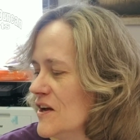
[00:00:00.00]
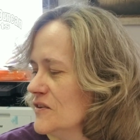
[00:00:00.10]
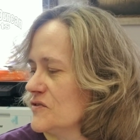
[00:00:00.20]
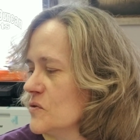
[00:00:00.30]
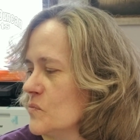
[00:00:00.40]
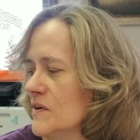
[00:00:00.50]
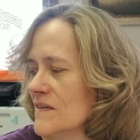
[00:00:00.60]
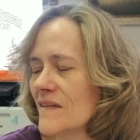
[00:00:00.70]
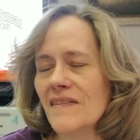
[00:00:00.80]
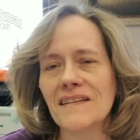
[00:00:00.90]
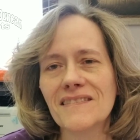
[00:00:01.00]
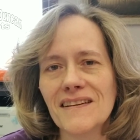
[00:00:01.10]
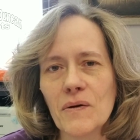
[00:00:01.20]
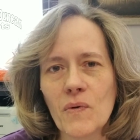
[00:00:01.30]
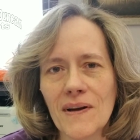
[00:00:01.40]
So one of the things
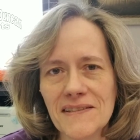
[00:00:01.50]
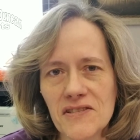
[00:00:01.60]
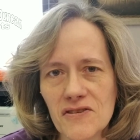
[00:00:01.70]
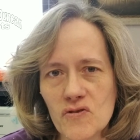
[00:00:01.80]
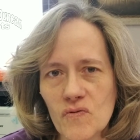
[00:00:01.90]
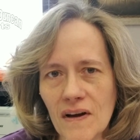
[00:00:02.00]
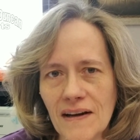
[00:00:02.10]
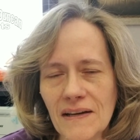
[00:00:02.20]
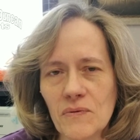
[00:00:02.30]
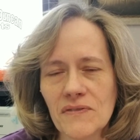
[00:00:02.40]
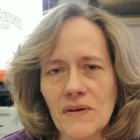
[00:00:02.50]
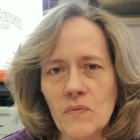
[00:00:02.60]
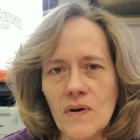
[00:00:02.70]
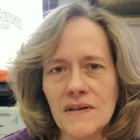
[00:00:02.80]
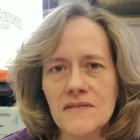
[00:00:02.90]
that I wanted to try was I
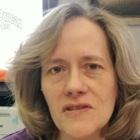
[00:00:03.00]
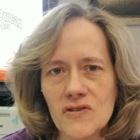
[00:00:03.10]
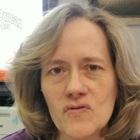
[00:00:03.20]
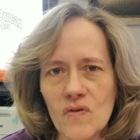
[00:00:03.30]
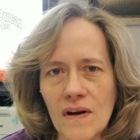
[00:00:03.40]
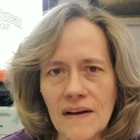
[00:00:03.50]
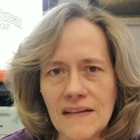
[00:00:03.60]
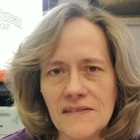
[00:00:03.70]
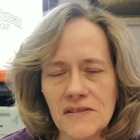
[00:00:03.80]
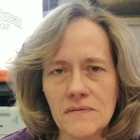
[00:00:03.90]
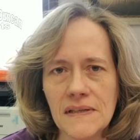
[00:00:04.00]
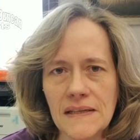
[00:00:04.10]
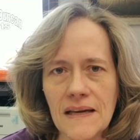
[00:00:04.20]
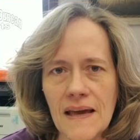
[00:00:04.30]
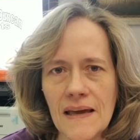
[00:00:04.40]
wanted to try
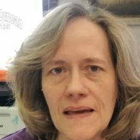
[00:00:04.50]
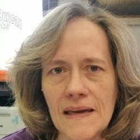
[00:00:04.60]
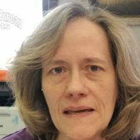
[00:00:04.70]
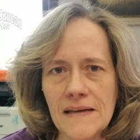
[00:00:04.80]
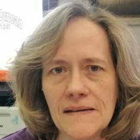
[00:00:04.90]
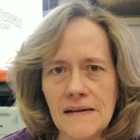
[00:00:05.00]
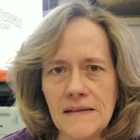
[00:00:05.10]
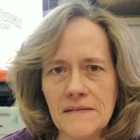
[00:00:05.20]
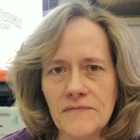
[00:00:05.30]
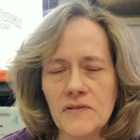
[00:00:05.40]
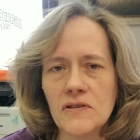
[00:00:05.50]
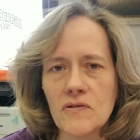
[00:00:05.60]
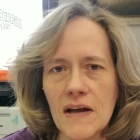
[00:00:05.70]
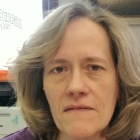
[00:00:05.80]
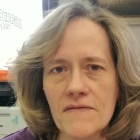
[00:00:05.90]
doing a uh,
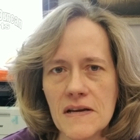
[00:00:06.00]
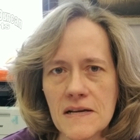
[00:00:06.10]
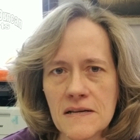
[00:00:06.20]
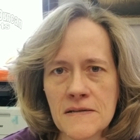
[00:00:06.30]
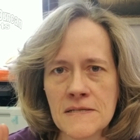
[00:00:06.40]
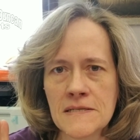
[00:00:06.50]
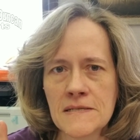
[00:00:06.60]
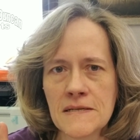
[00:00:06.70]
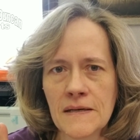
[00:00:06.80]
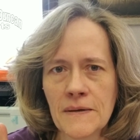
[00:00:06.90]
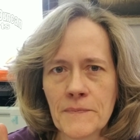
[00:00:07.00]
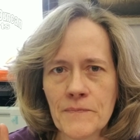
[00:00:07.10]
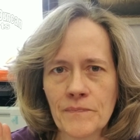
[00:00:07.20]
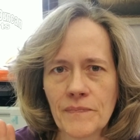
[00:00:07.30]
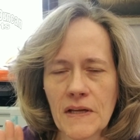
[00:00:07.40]
photographic
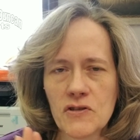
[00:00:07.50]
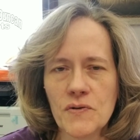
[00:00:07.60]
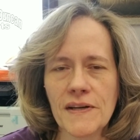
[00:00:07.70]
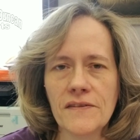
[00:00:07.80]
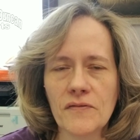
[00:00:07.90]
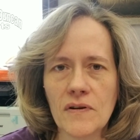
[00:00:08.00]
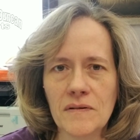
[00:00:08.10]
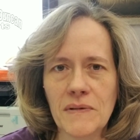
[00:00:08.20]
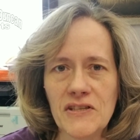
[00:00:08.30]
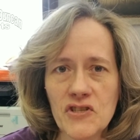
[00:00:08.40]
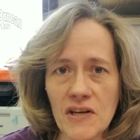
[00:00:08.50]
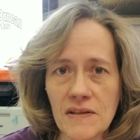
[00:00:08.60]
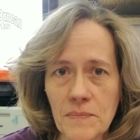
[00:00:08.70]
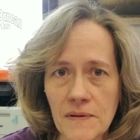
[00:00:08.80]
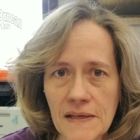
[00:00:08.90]
transfer on my
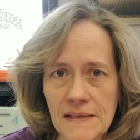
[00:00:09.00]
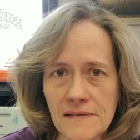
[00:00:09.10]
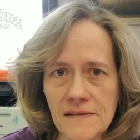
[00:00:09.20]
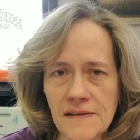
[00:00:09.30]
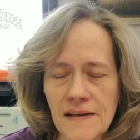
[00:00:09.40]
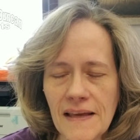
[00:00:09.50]
Gelli plate.